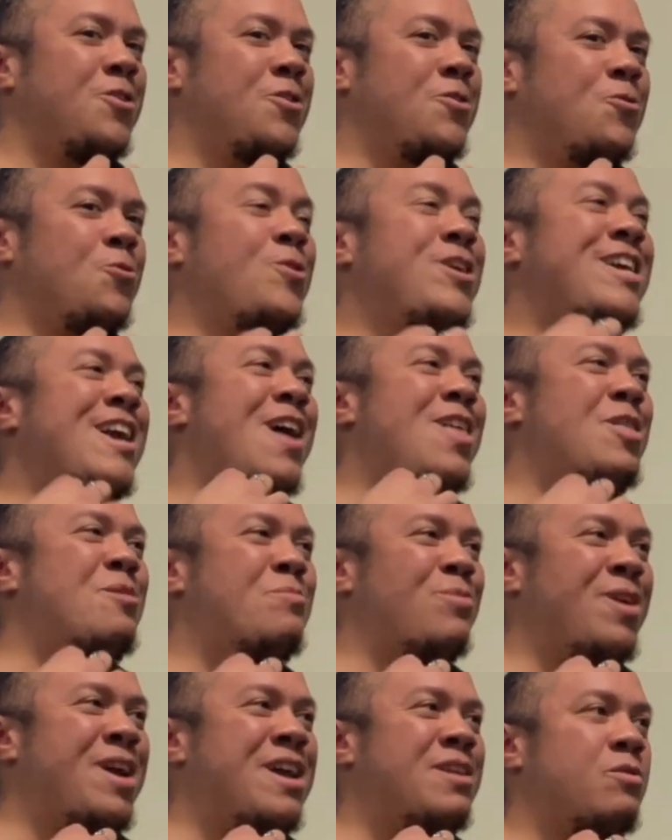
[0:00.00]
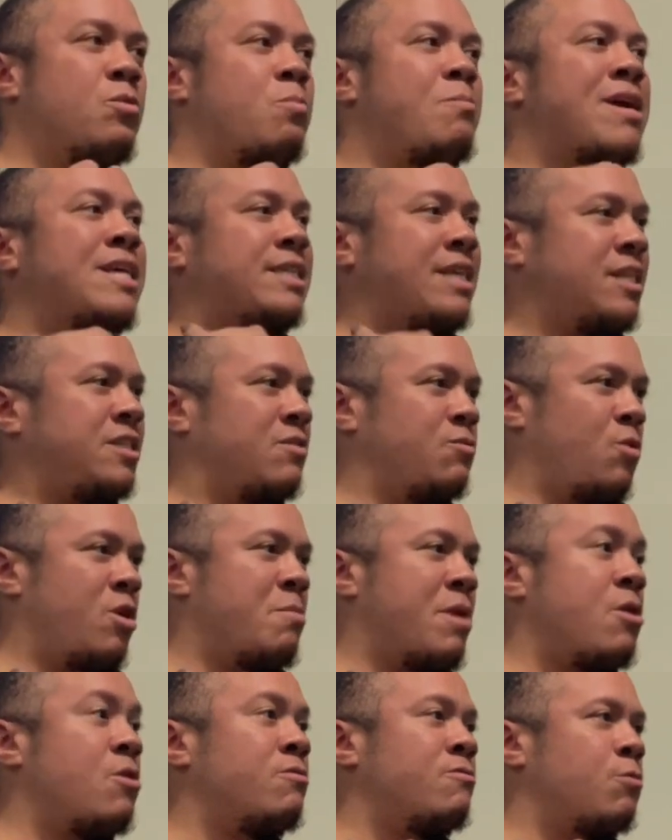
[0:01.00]
recalibrate my sense of where my
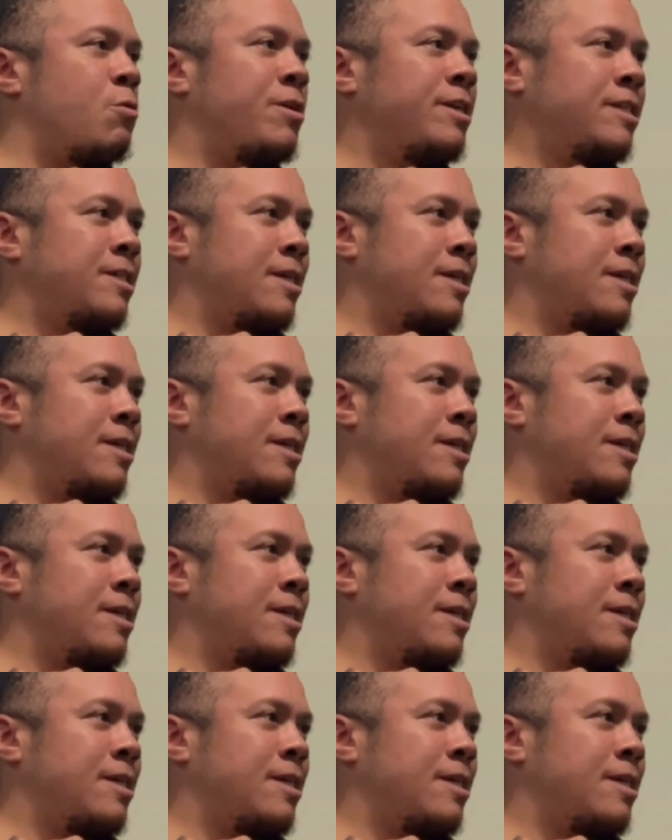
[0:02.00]
own voice